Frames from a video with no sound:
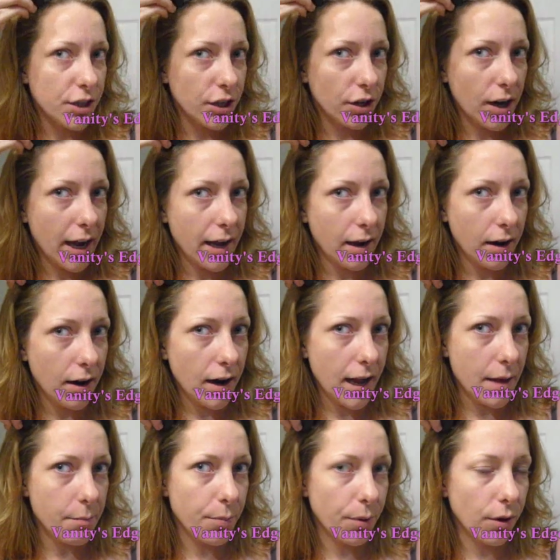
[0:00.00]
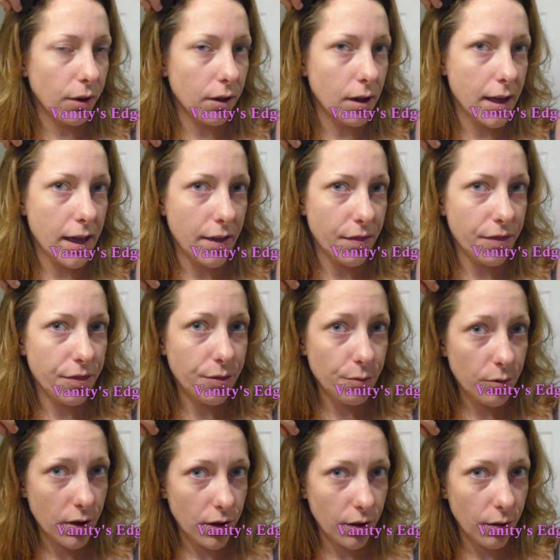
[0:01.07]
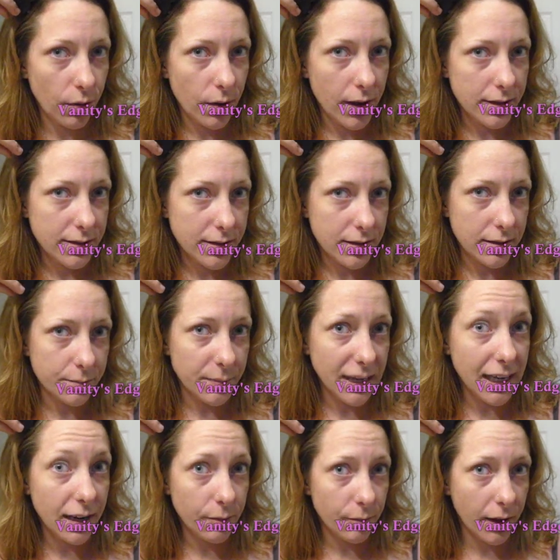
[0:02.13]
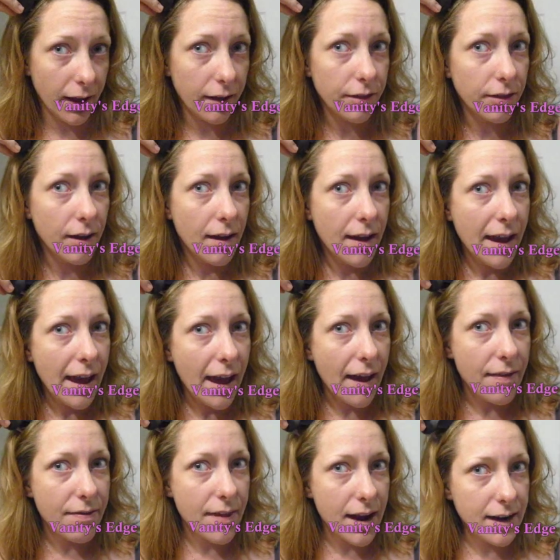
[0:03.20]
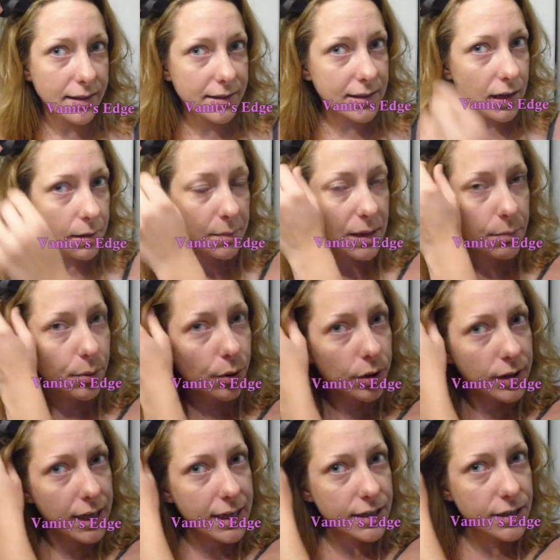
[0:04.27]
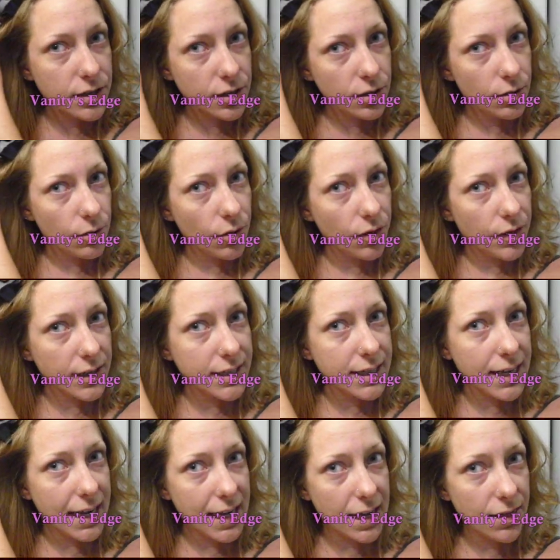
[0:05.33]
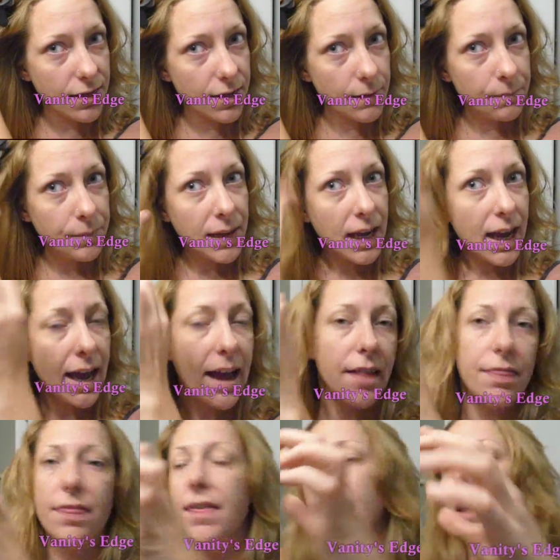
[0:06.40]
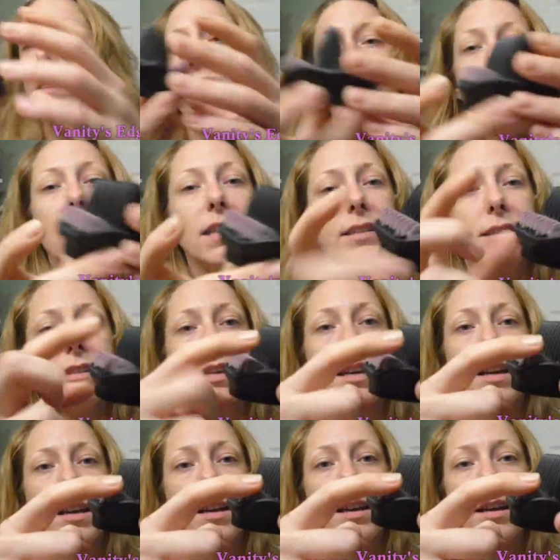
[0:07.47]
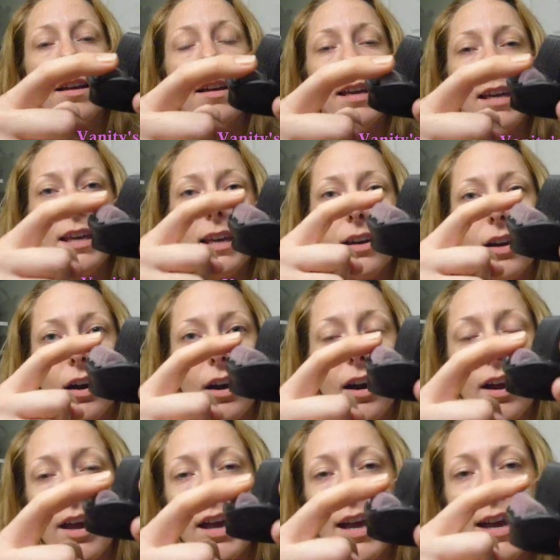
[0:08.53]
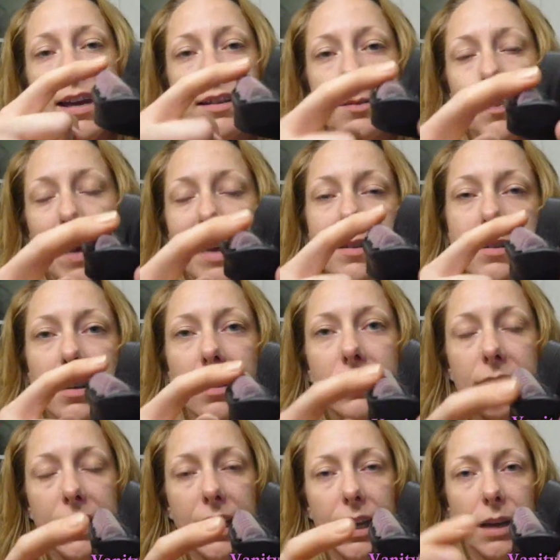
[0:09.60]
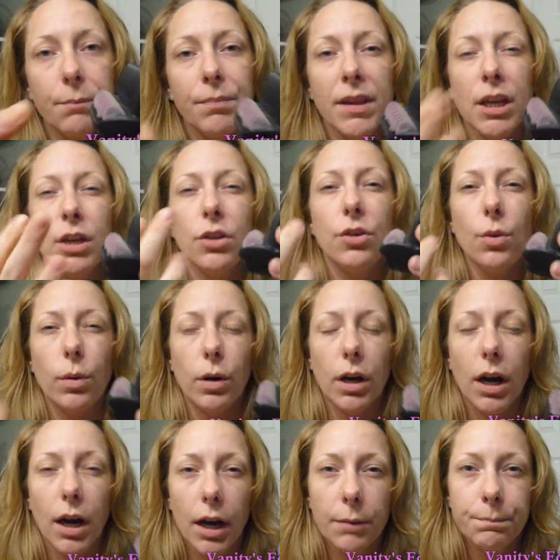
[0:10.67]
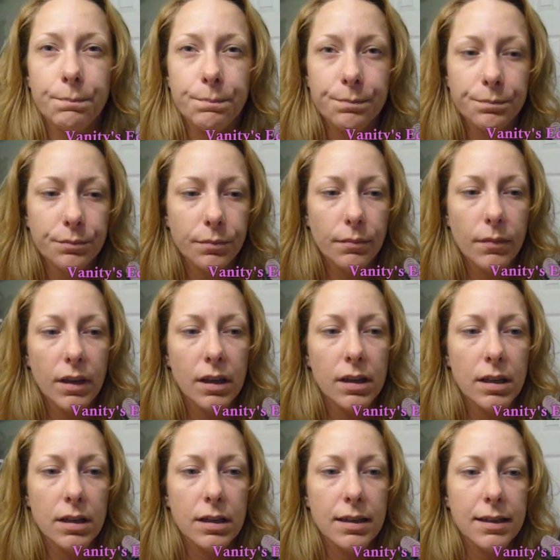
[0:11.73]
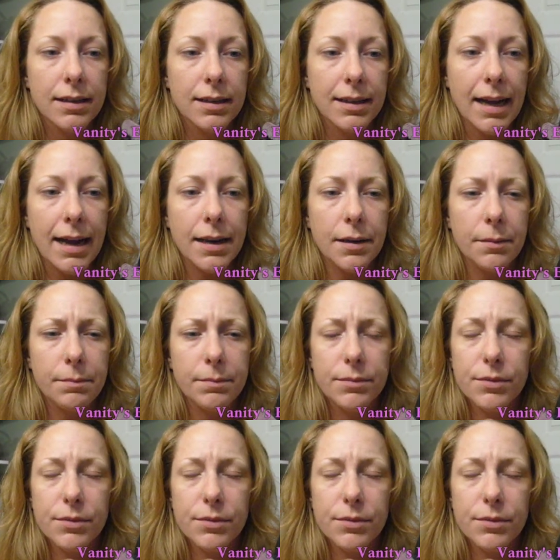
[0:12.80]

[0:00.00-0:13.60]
your hair and pull it through to begin with, and then it's going to be pulled into the teeth, and then this here is basically your kind of